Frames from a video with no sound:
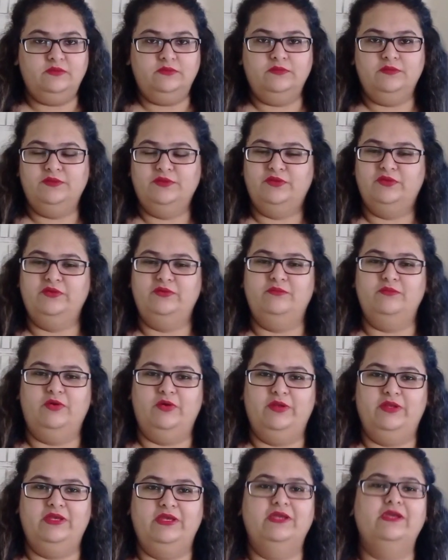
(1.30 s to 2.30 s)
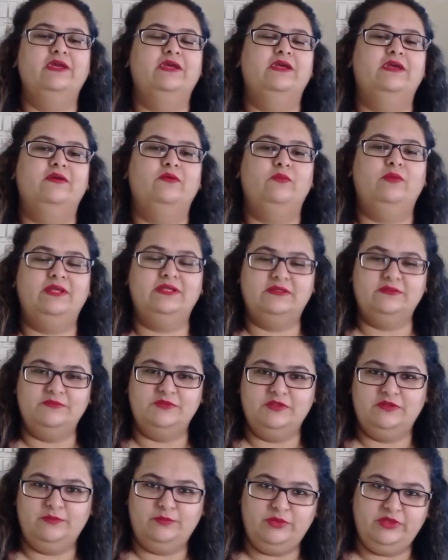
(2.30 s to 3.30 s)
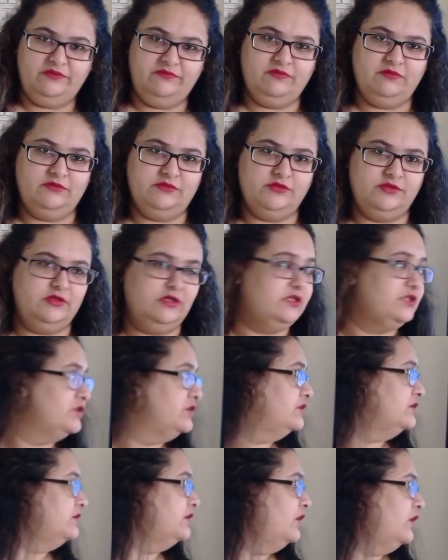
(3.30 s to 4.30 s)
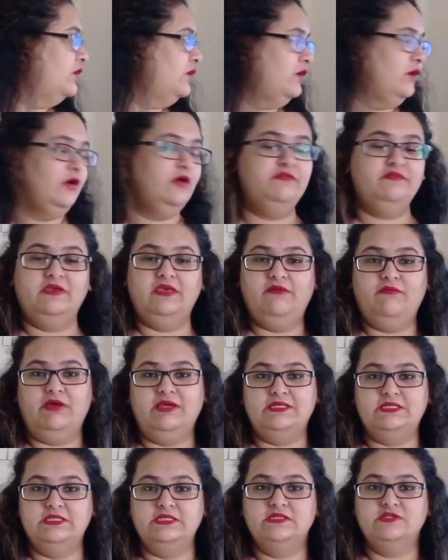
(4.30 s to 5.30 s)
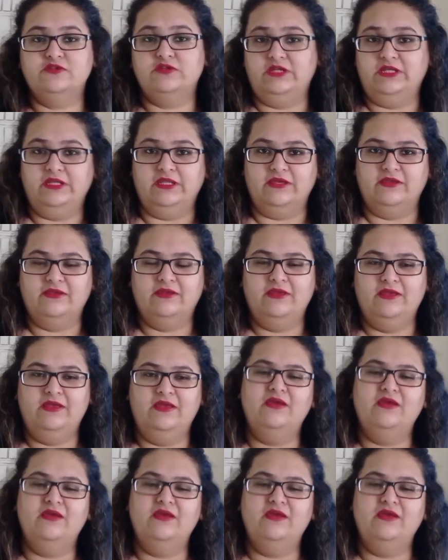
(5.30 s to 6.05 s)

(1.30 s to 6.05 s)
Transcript: Hello, good morning. Welcome to the brief introduction of KYC screening.